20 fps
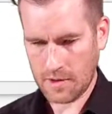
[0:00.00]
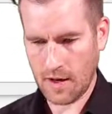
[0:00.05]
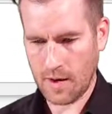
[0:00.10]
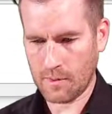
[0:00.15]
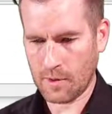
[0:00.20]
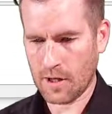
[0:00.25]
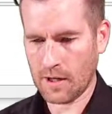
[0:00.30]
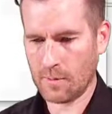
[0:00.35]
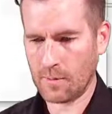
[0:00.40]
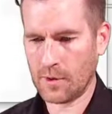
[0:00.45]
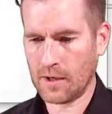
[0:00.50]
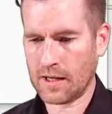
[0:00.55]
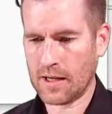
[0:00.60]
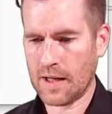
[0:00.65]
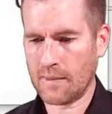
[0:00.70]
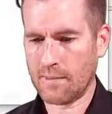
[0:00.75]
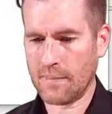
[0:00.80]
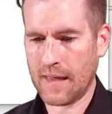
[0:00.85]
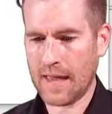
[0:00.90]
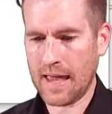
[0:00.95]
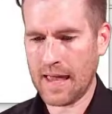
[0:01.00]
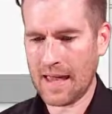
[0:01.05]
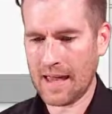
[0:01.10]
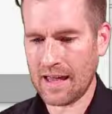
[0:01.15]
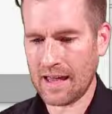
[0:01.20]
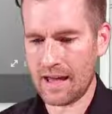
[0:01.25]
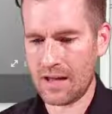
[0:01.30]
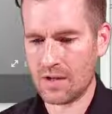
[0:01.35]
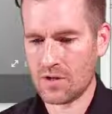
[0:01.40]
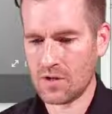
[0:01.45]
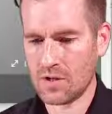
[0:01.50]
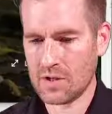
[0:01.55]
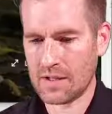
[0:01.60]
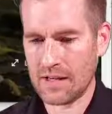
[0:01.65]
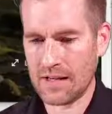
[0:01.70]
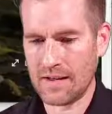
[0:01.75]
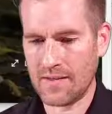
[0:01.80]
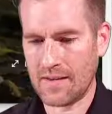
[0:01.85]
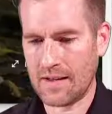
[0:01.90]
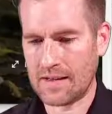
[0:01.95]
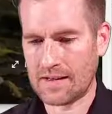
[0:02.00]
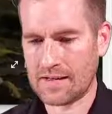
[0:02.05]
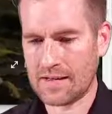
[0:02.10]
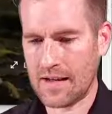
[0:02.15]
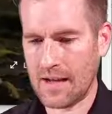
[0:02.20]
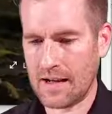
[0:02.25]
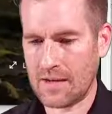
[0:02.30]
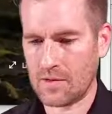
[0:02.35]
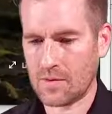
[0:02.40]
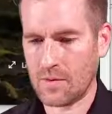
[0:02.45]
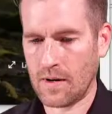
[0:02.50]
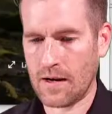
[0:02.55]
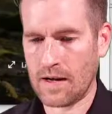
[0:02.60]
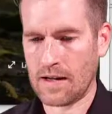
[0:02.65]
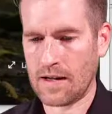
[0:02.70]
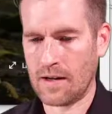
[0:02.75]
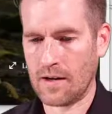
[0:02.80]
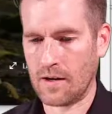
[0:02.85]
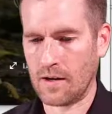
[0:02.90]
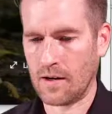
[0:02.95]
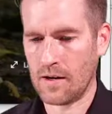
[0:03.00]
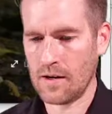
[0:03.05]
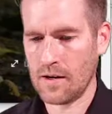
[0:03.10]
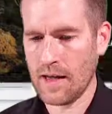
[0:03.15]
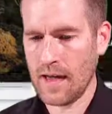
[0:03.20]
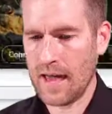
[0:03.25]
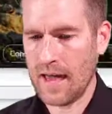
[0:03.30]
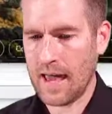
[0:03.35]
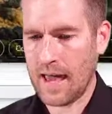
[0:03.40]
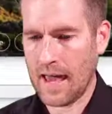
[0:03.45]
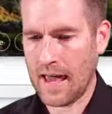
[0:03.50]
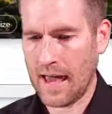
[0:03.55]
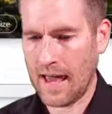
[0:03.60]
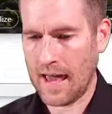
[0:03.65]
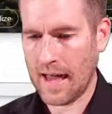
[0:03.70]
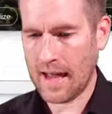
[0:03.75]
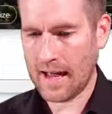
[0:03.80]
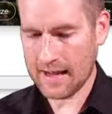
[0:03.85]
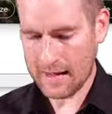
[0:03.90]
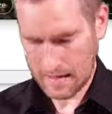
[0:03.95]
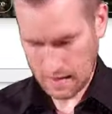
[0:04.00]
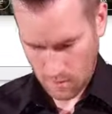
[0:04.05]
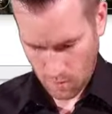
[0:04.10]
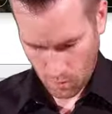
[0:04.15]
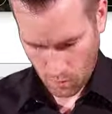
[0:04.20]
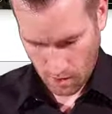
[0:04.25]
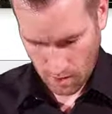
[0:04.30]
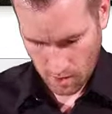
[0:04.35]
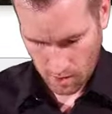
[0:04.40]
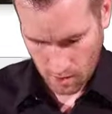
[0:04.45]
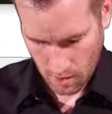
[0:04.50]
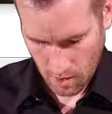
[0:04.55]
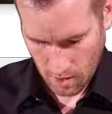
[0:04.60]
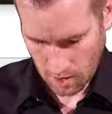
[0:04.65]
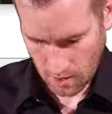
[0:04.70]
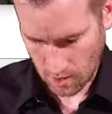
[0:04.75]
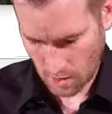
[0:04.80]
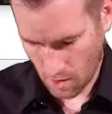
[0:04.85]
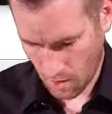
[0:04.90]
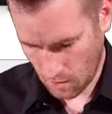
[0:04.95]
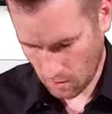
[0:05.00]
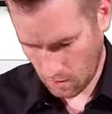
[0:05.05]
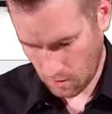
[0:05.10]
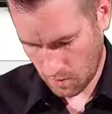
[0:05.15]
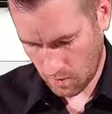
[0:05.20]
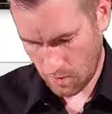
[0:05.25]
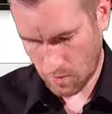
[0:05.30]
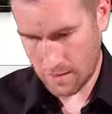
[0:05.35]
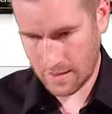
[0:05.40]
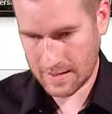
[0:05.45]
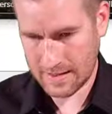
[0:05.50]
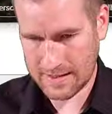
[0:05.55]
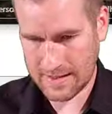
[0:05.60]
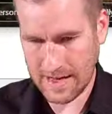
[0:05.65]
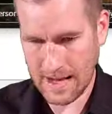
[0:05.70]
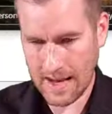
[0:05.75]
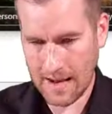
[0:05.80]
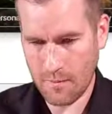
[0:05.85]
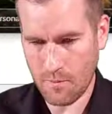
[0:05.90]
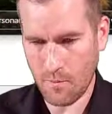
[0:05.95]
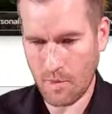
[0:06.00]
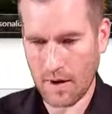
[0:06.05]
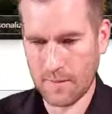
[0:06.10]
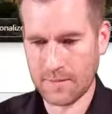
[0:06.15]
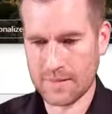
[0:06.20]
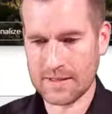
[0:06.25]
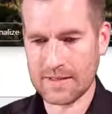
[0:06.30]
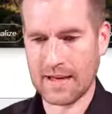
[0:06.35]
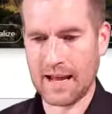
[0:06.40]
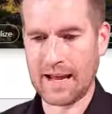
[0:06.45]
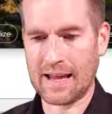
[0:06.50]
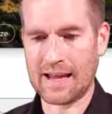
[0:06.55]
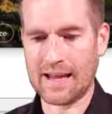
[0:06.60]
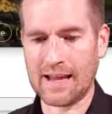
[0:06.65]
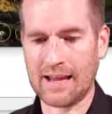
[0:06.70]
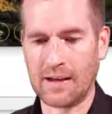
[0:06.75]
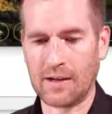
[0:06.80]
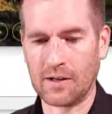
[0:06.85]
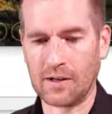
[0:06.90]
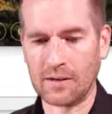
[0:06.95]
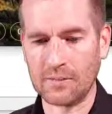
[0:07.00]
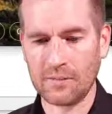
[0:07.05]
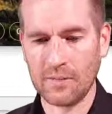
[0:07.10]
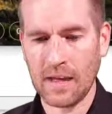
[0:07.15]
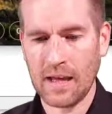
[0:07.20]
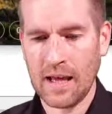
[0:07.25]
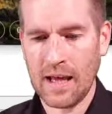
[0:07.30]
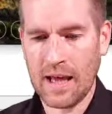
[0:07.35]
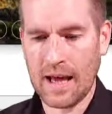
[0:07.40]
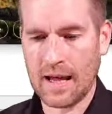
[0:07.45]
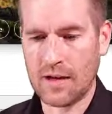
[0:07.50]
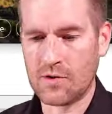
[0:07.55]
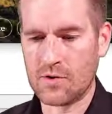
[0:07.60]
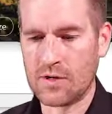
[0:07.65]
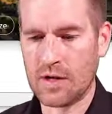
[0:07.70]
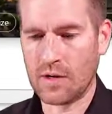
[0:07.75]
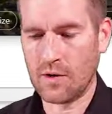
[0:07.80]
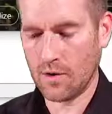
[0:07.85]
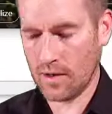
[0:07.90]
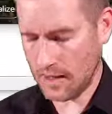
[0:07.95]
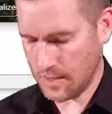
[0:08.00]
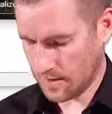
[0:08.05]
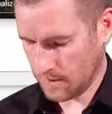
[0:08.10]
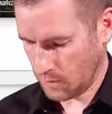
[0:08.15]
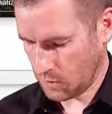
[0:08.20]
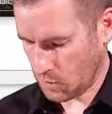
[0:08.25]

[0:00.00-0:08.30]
I'm going to bring up Edge in this case right here. And we're going to go to the same website here and generate some